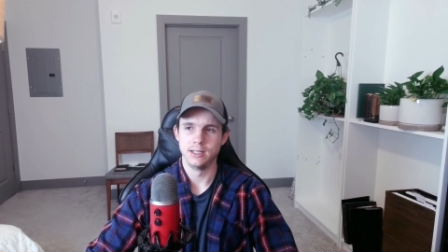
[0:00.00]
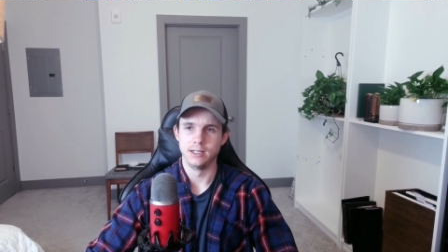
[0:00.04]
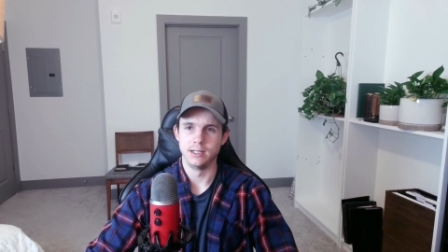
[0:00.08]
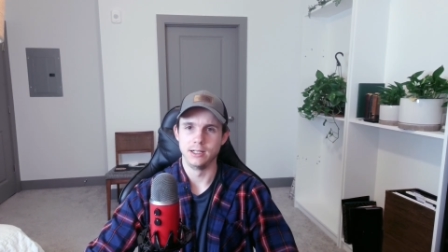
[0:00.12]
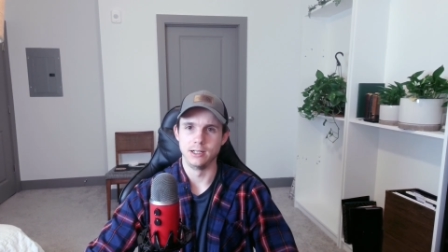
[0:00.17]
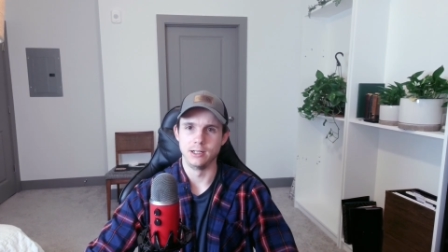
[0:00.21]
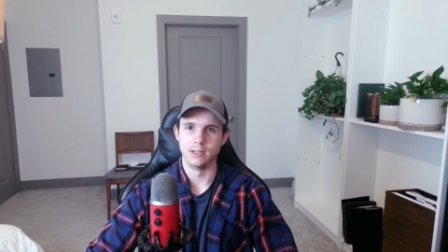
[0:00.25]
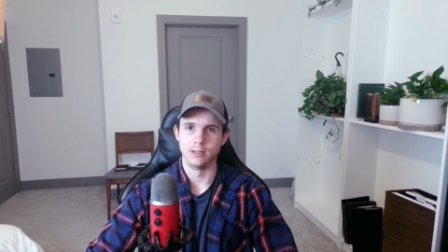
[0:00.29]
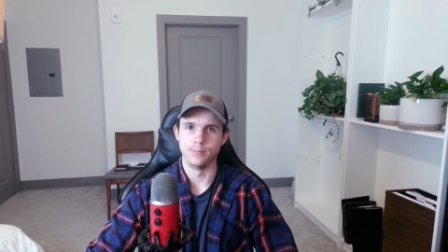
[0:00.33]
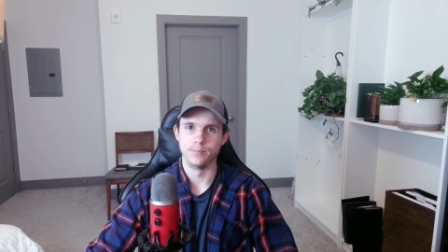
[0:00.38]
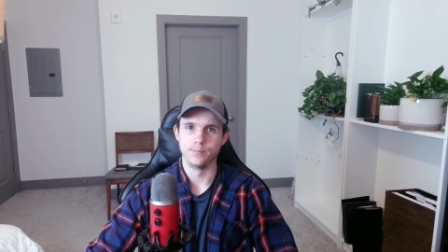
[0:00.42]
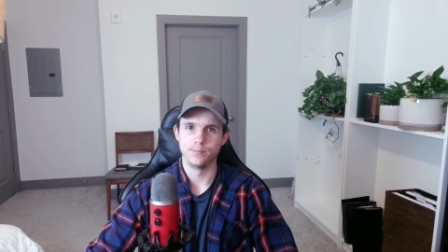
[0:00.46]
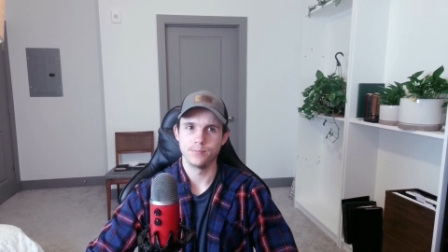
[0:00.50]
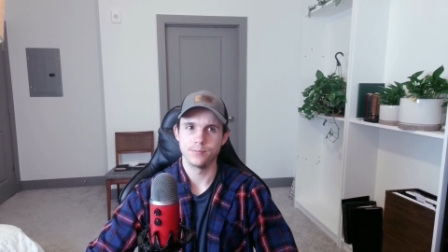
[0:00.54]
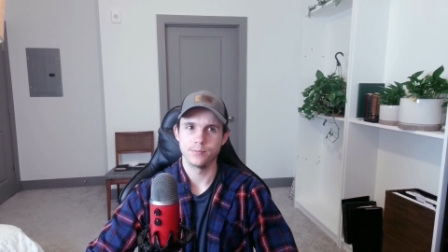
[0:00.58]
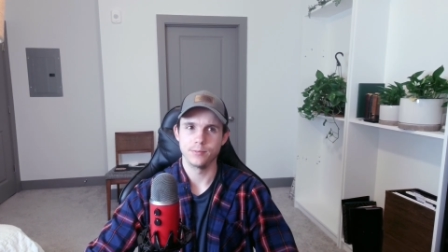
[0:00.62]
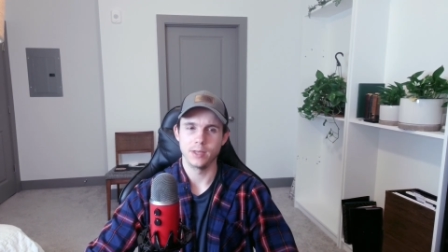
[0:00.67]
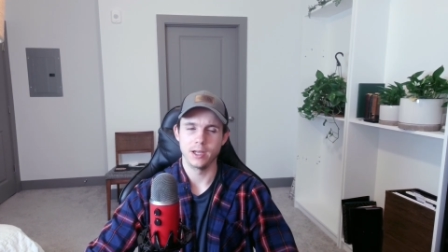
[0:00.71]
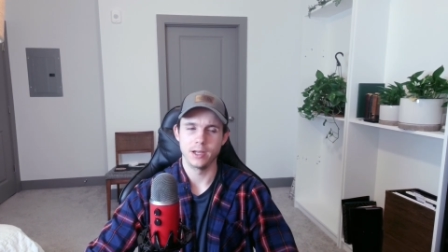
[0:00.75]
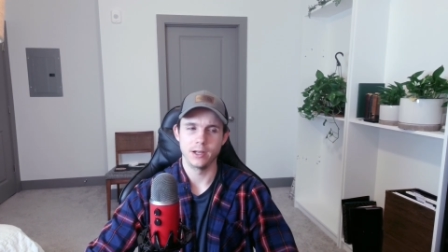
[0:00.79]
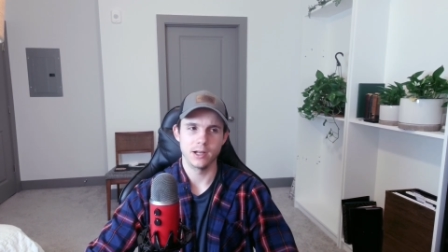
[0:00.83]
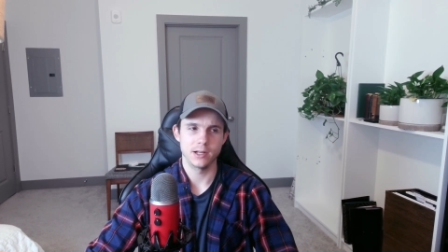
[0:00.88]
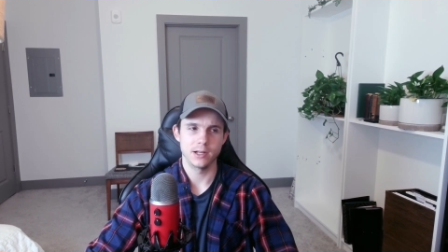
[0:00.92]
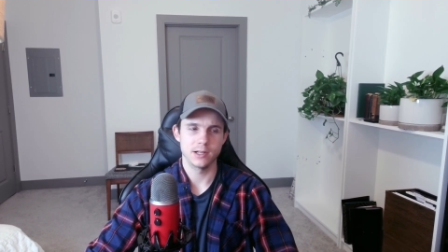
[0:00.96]

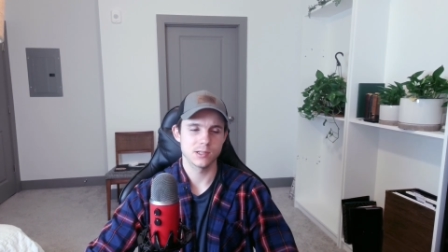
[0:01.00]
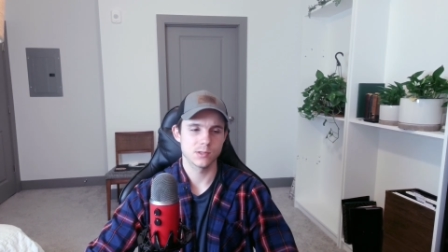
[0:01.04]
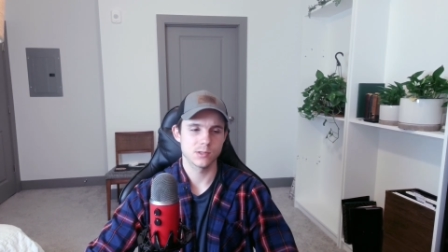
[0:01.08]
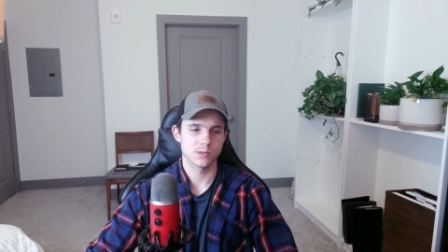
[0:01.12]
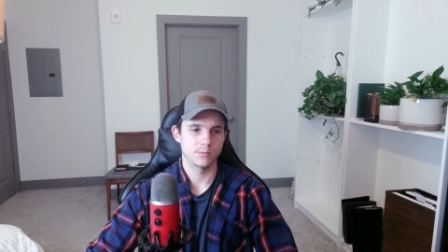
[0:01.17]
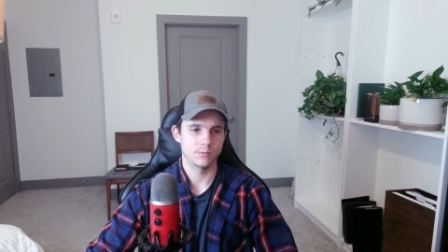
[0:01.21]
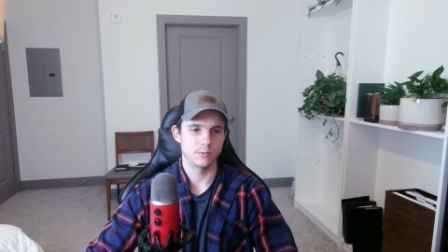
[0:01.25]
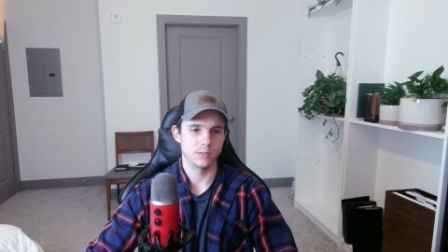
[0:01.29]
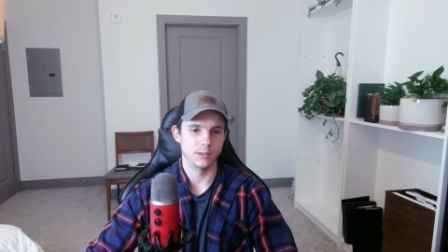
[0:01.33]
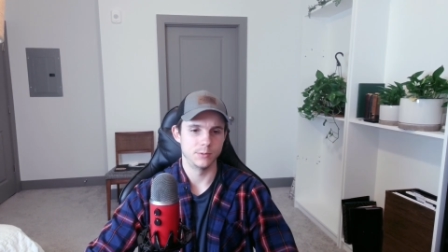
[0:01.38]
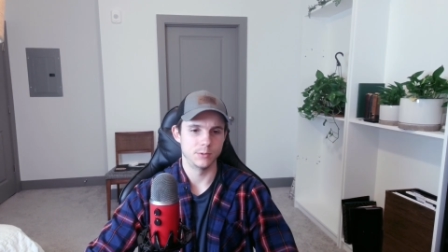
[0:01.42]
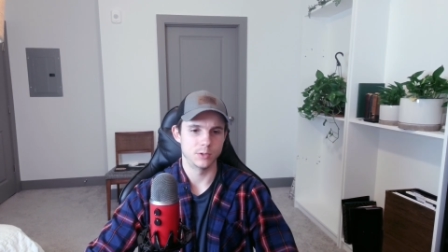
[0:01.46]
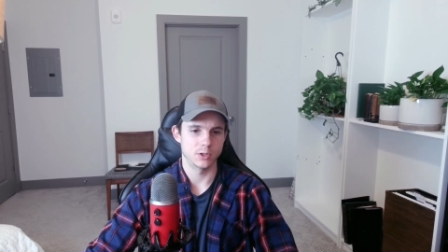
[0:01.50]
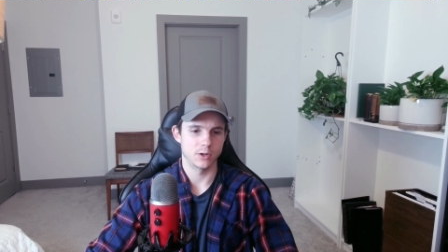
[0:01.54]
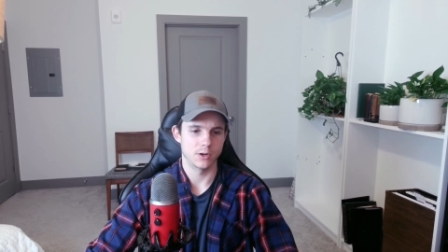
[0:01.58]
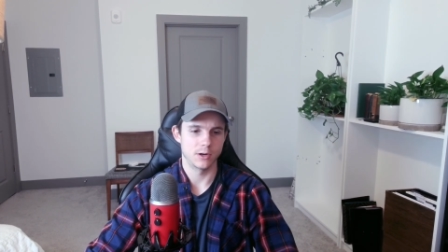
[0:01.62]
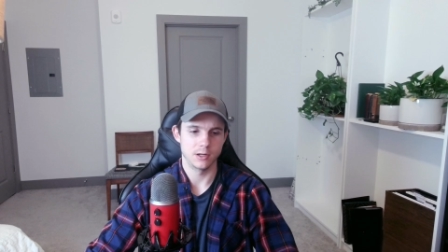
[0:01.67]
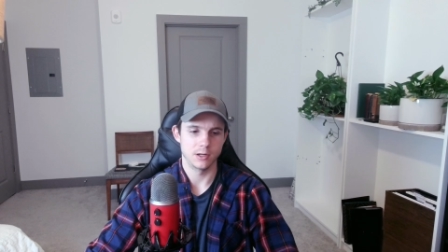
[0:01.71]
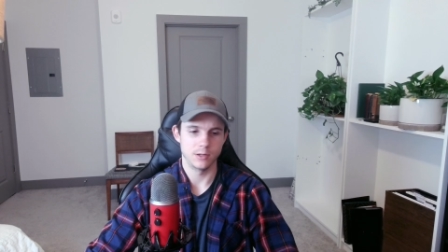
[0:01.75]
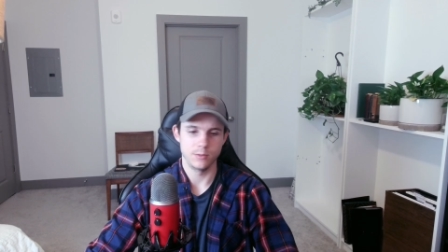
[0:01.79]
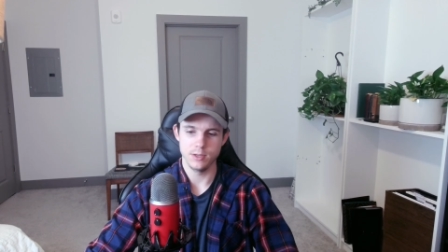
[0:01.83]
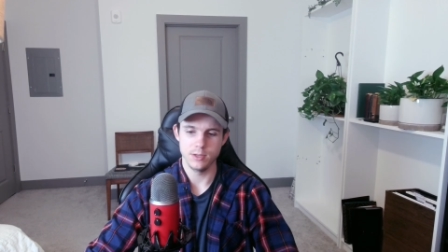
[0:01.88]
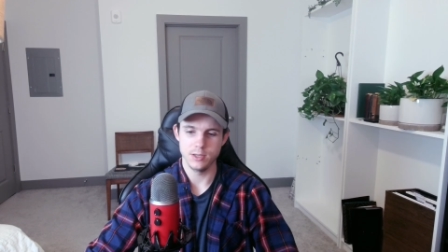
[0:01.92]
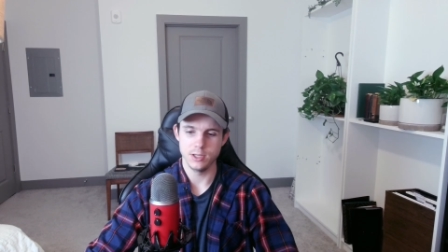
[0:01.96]
I just am
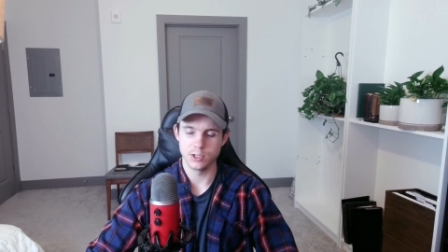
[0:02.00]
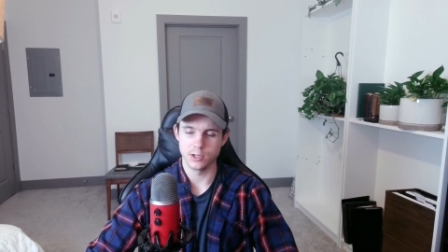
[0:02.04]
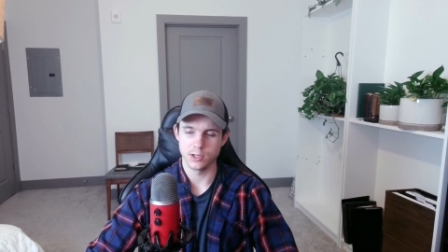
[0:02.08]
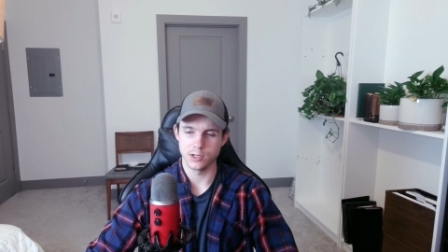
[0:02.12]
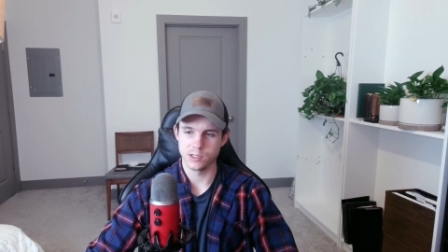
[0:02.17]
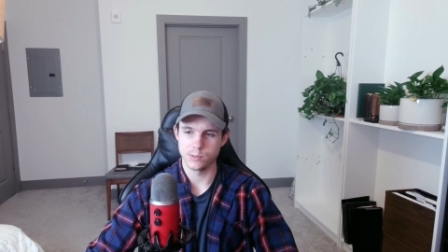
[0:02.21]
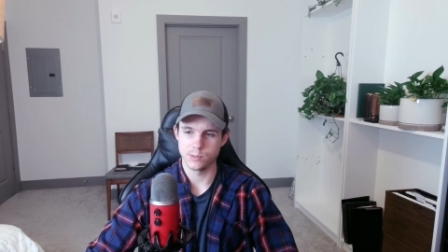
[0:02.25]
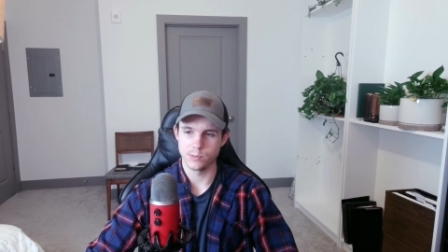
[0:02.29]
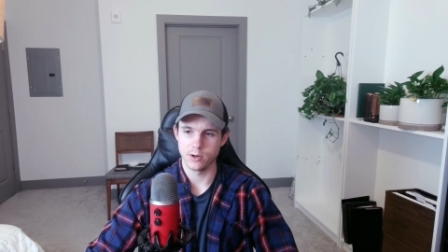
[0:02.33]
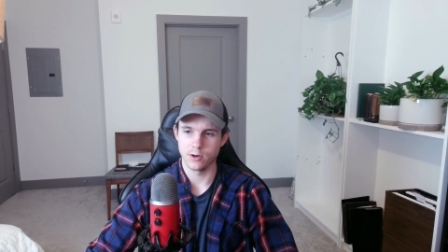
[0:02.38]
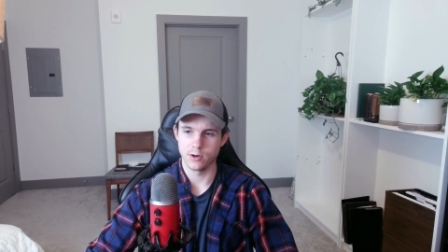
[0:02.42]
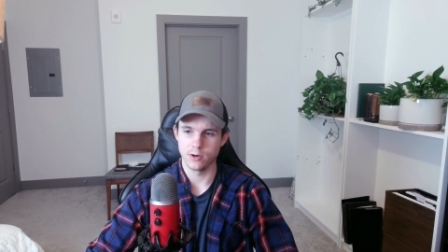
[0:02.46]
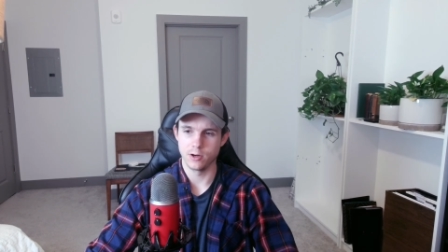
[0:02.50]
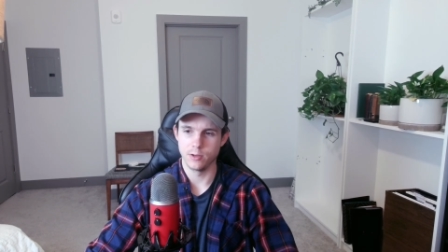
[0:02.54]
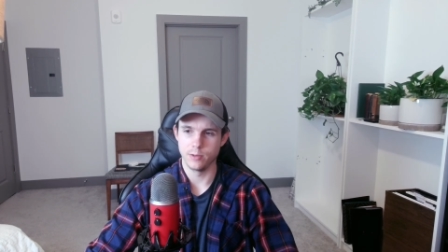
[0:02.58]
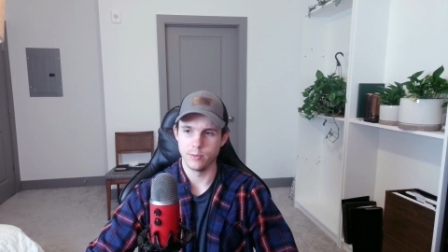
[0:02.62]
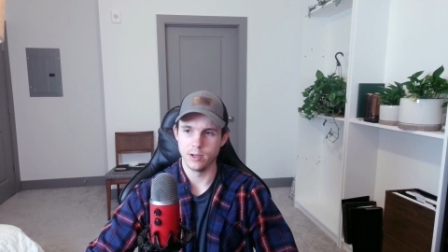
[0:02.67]
trying to be transparent